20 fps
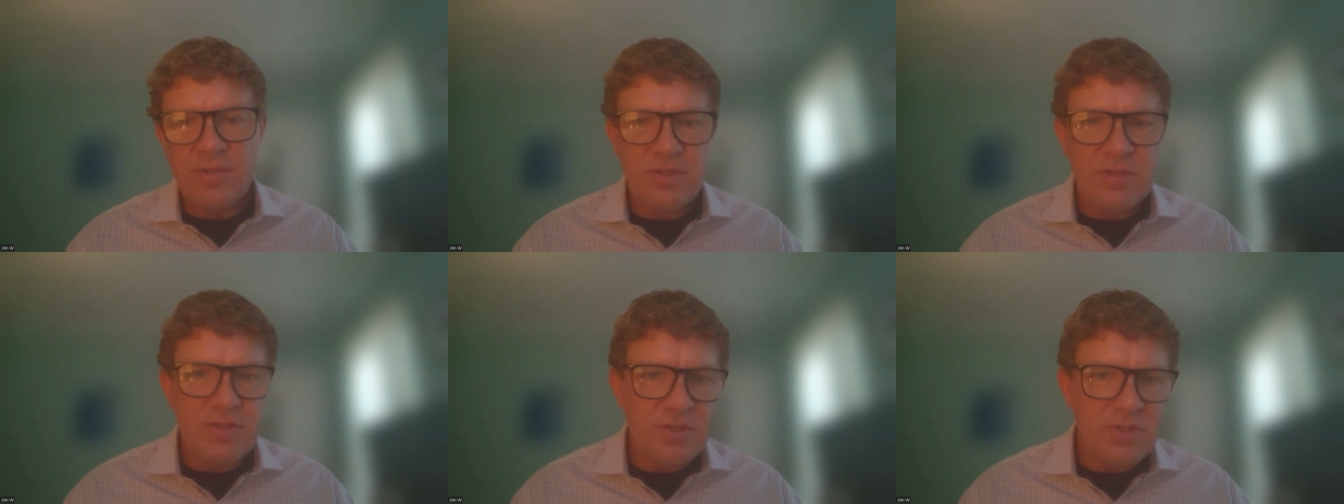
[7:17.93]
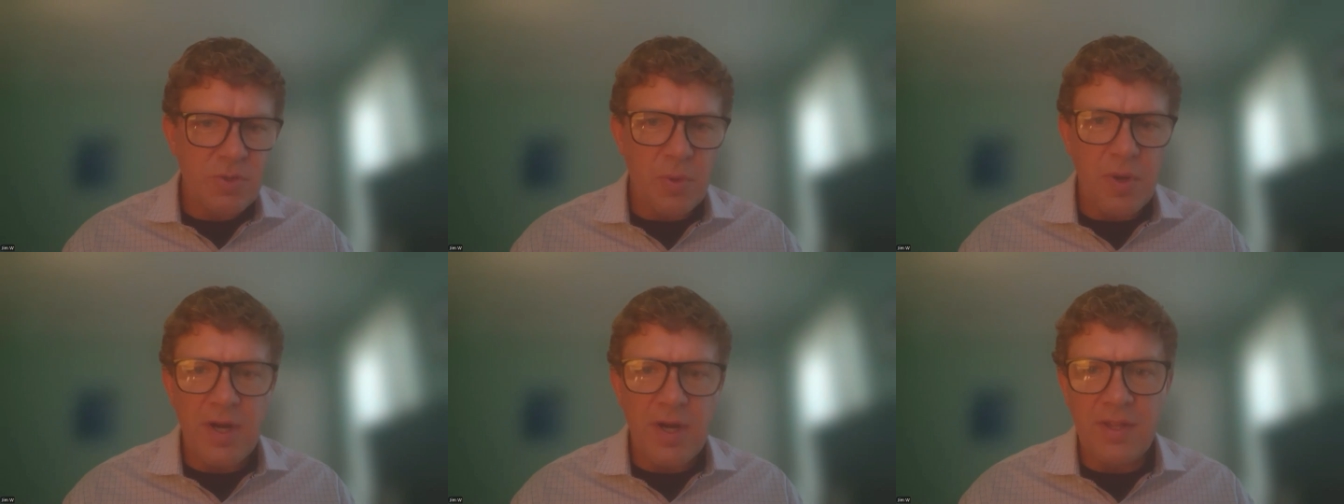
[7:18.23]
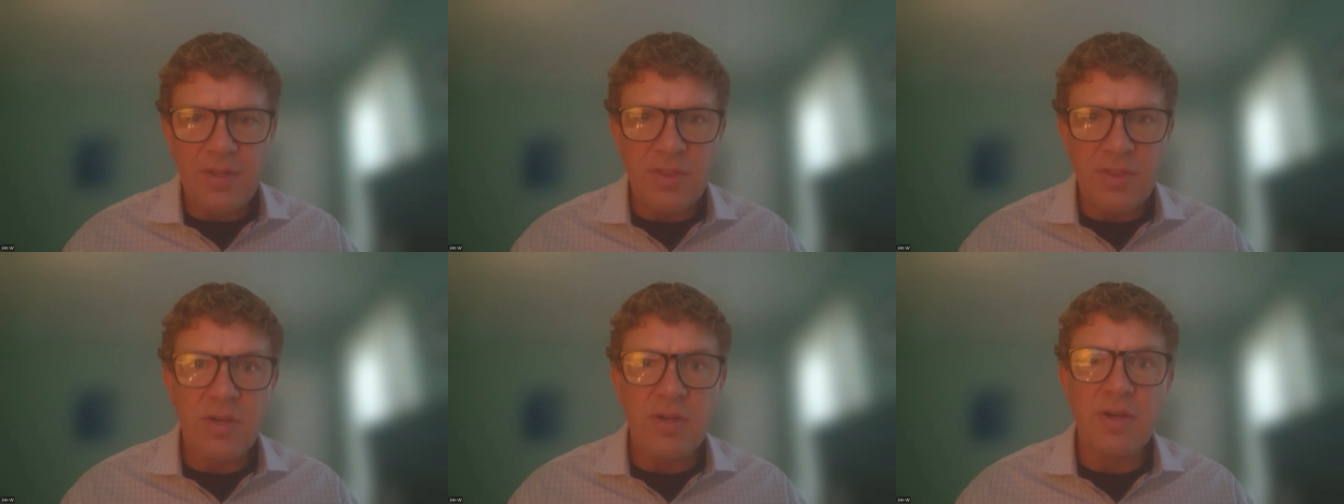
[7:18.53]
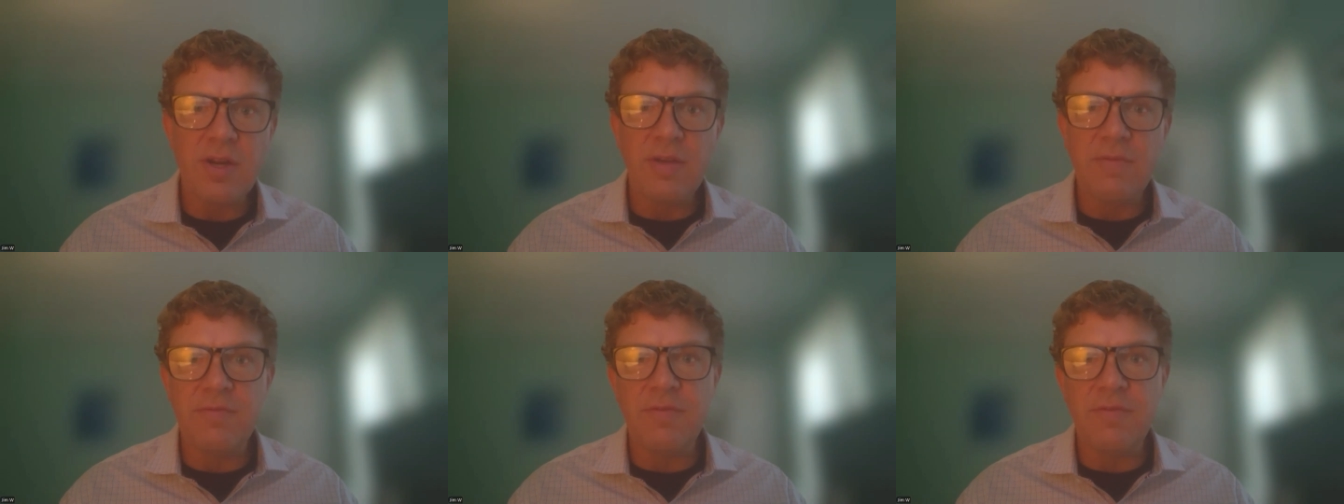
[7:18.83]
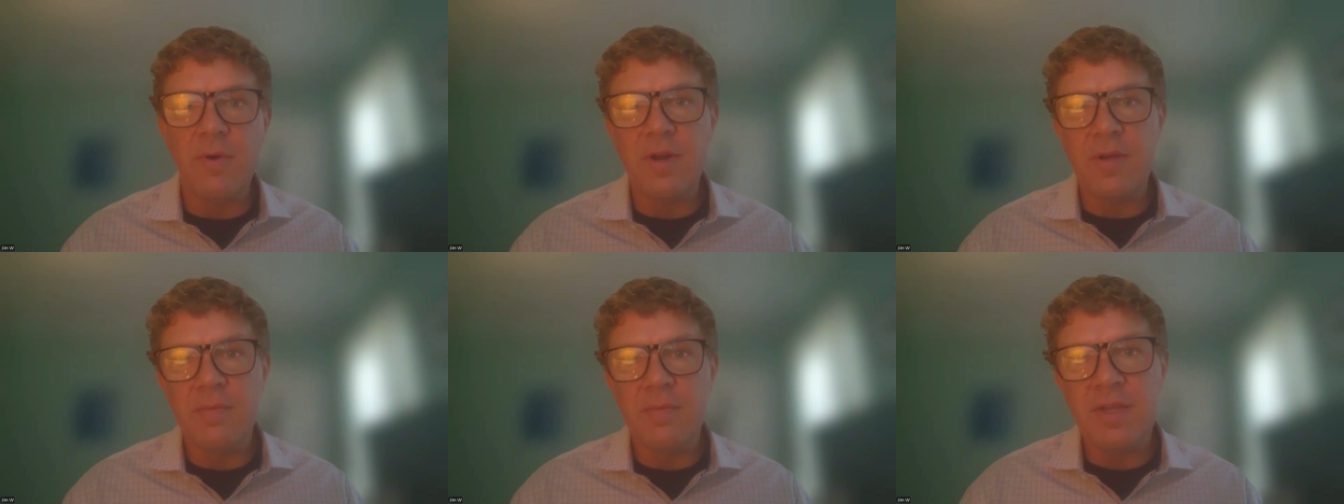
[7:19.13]
20, 30,
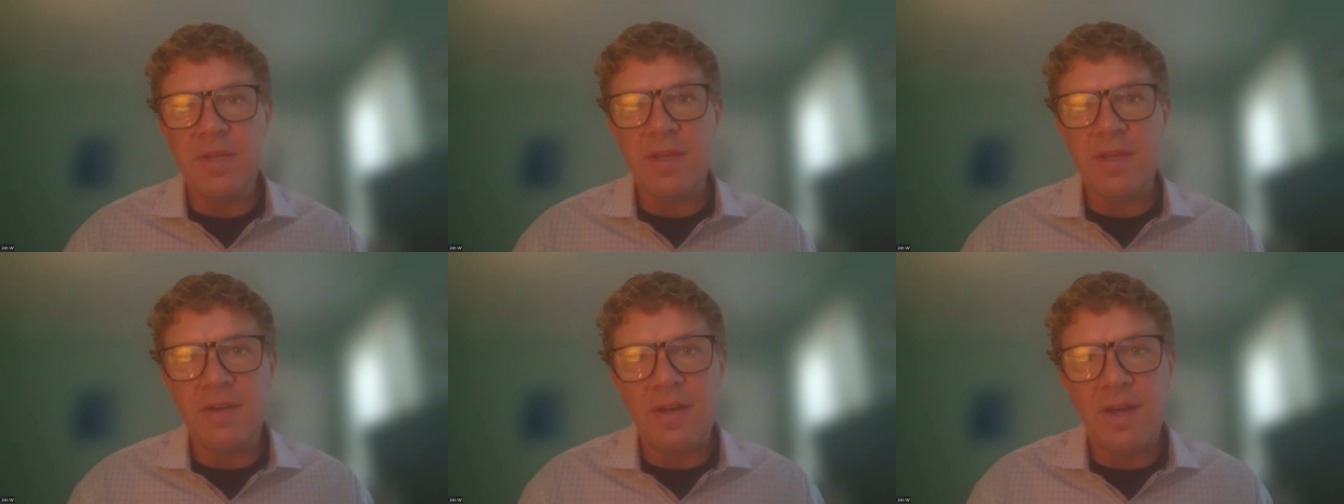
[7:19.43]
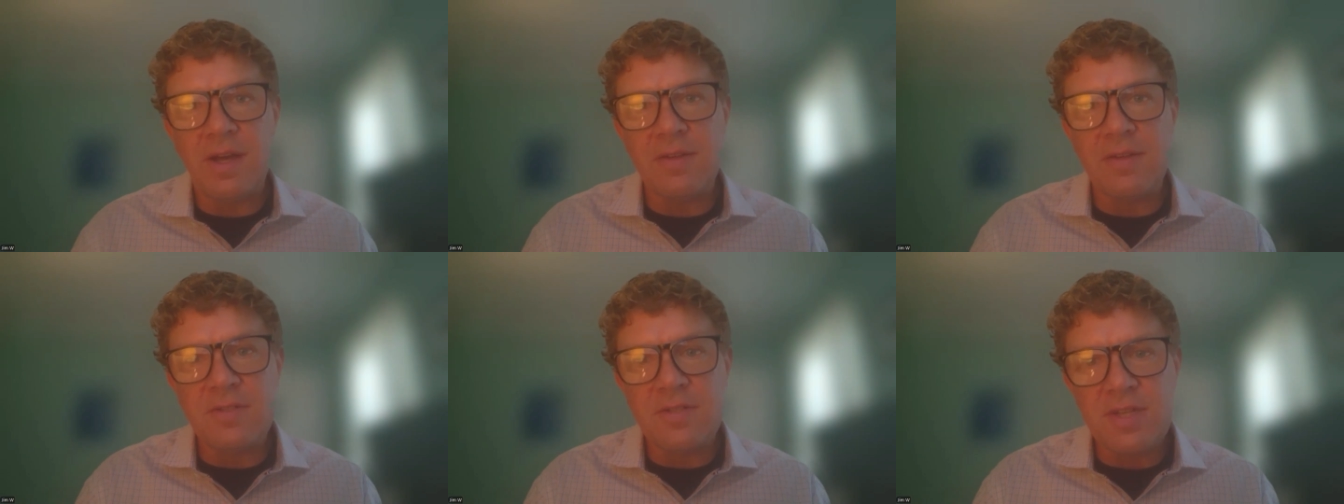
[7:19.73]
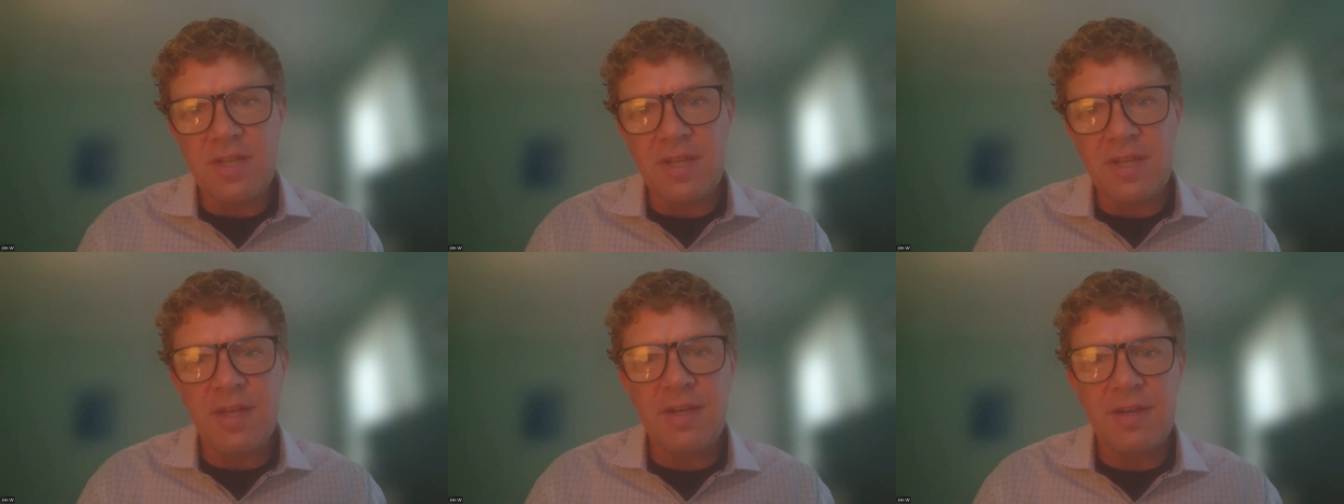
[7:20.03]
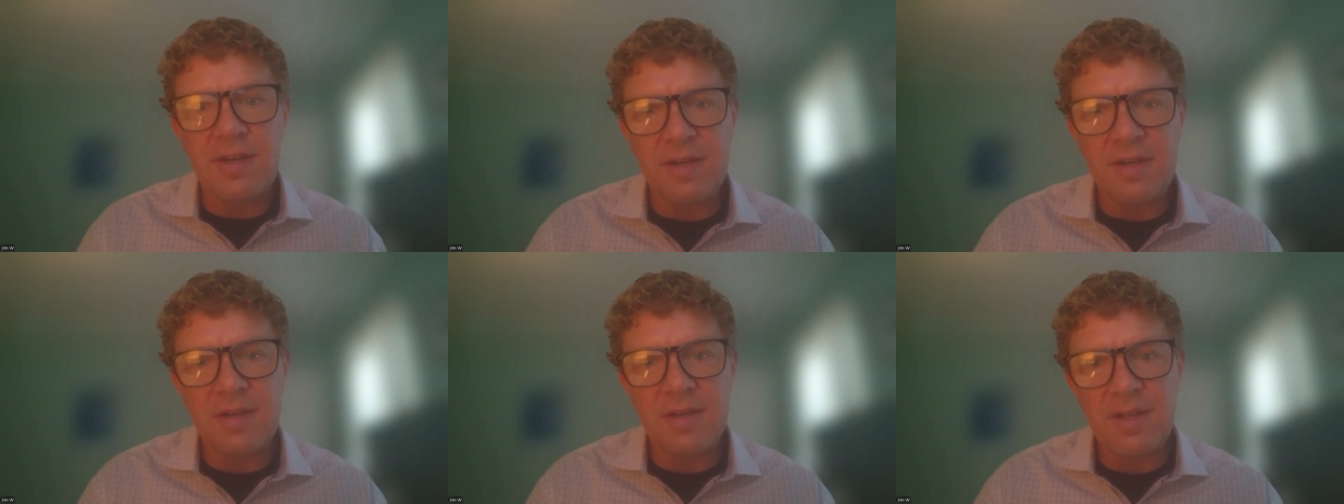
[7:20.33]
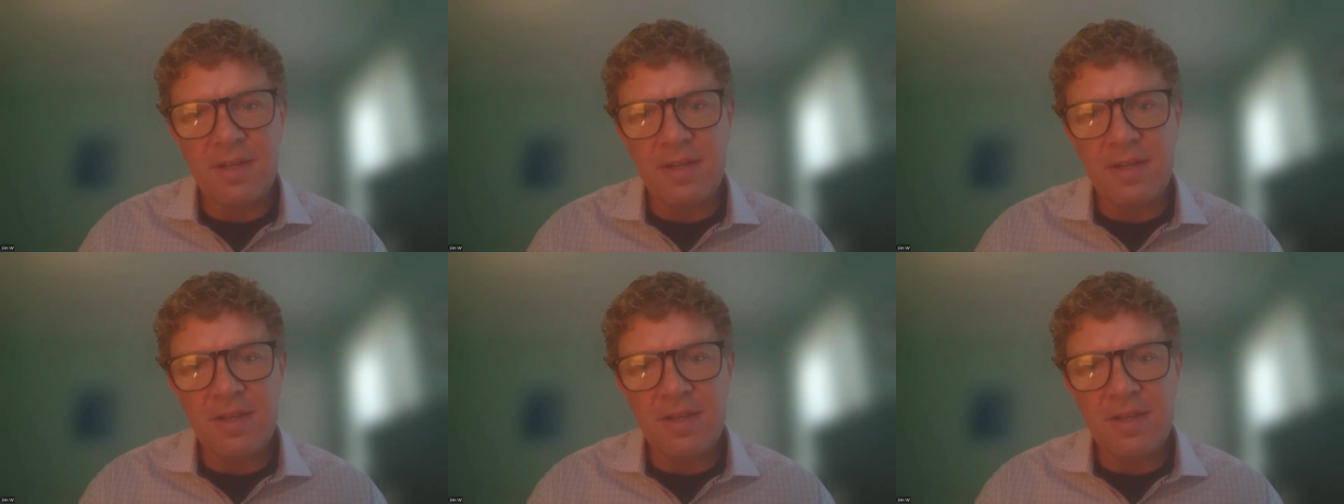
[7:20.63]
$40 million a year,